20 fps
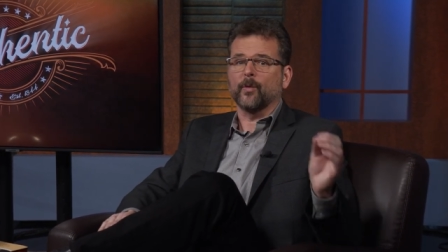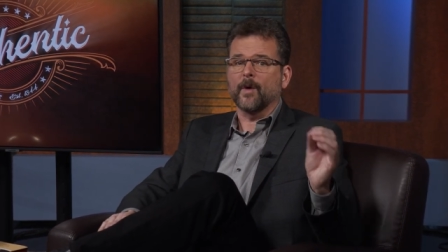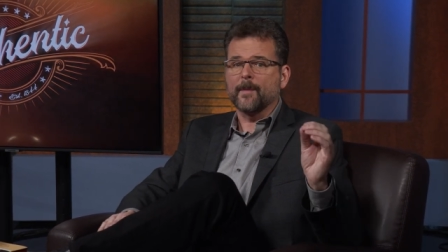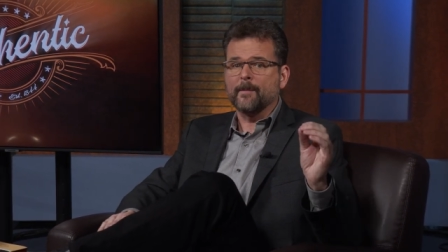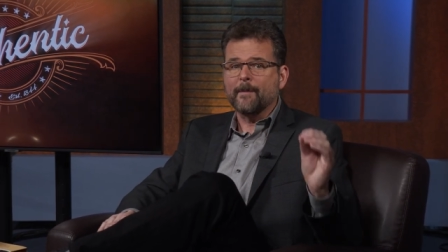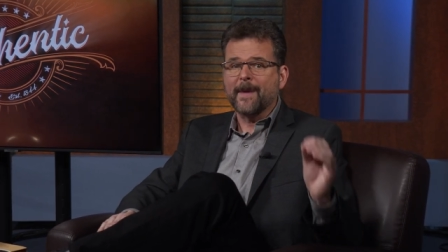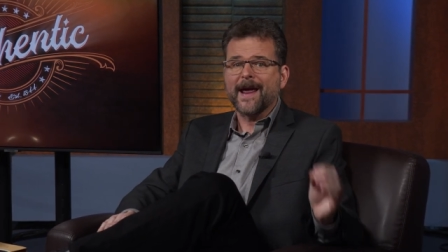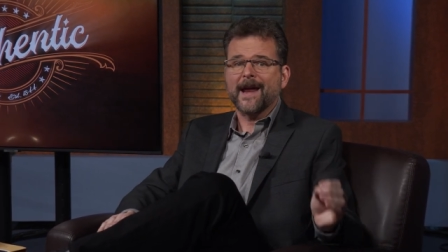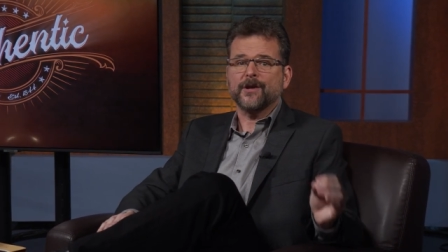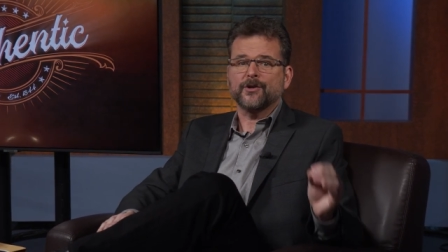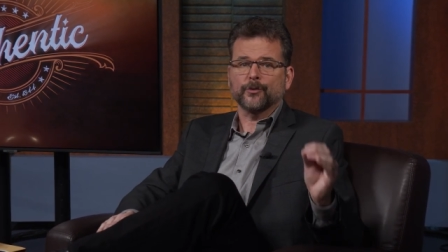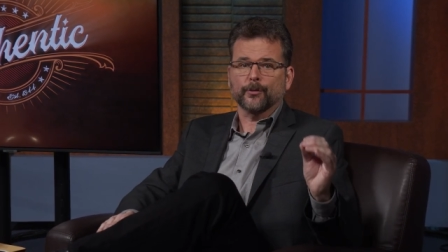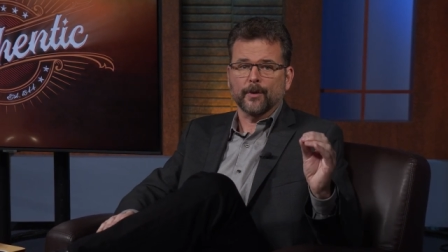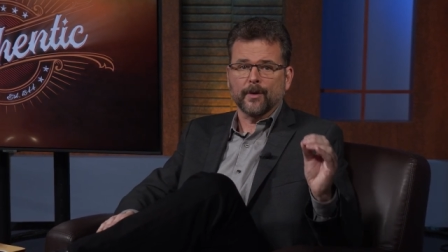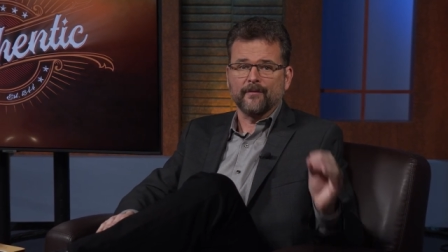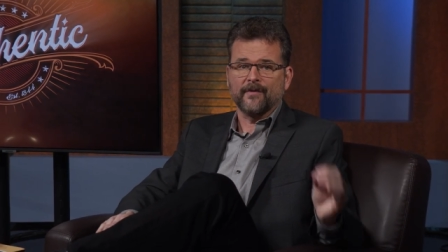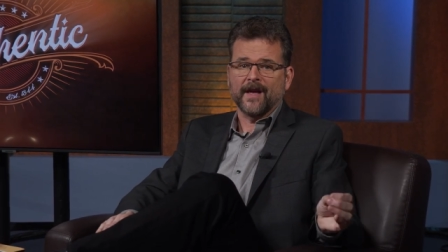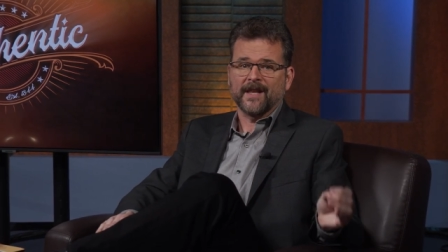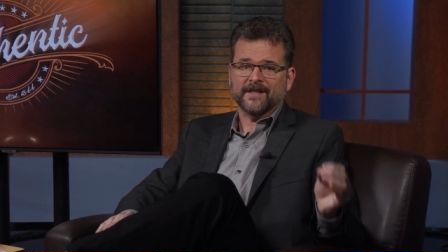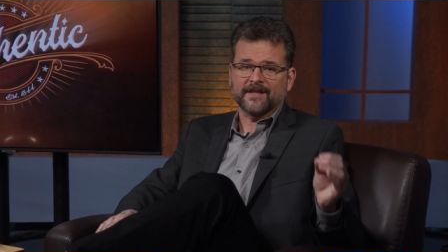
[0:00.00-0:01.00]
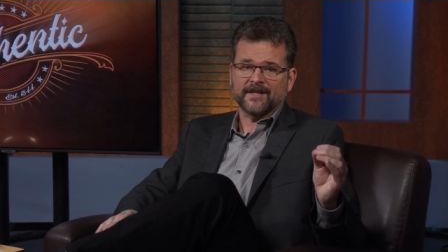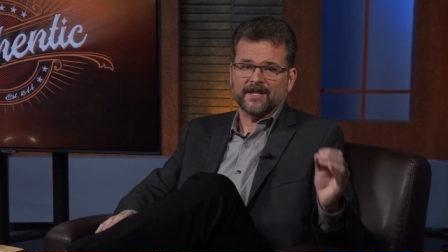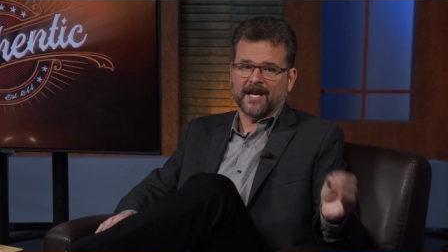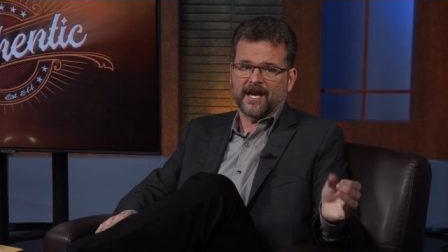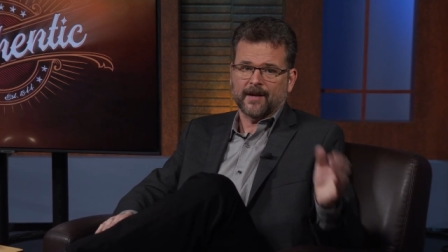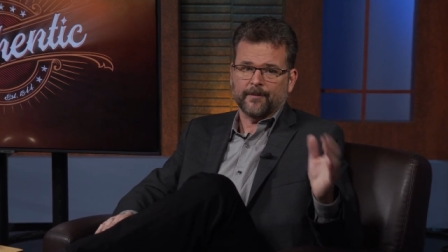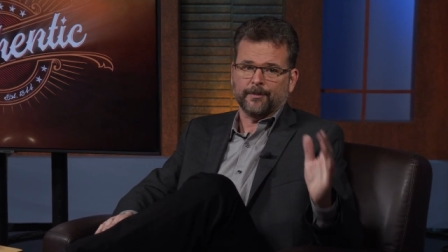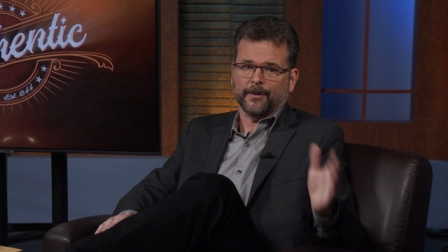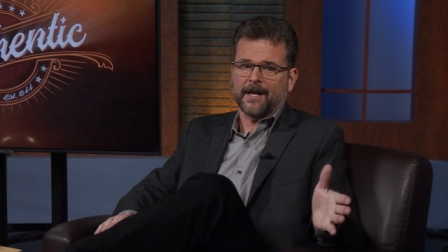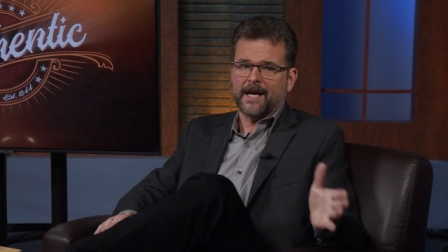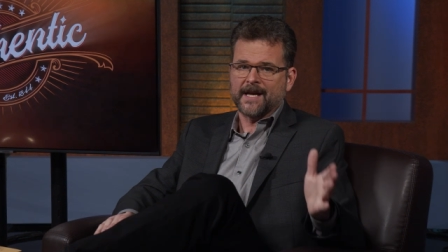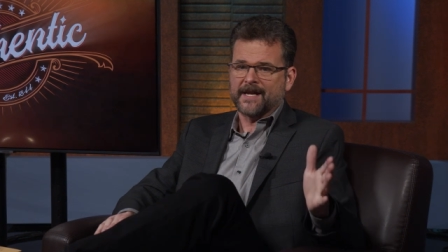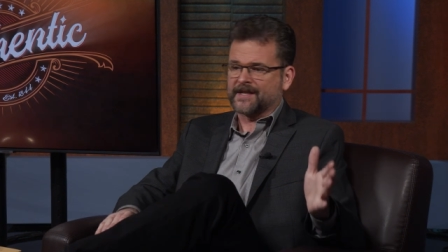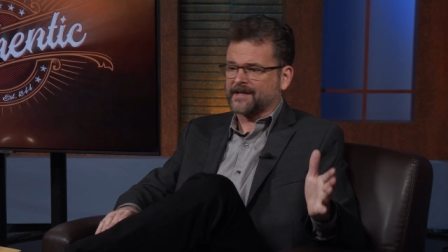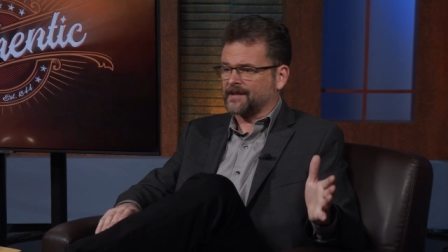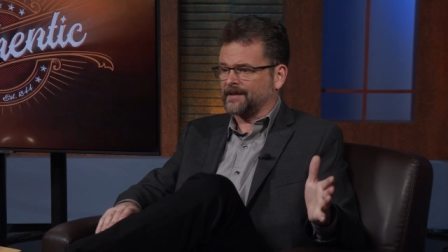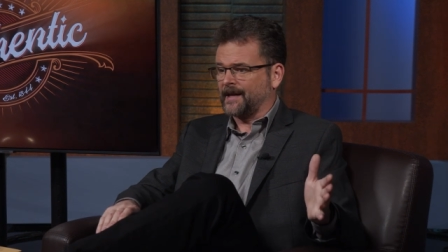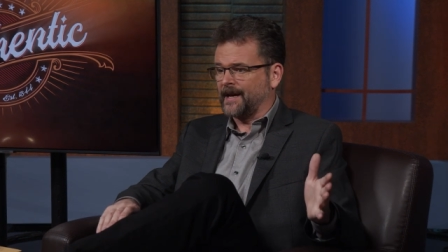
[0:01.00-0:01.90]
when major events take place,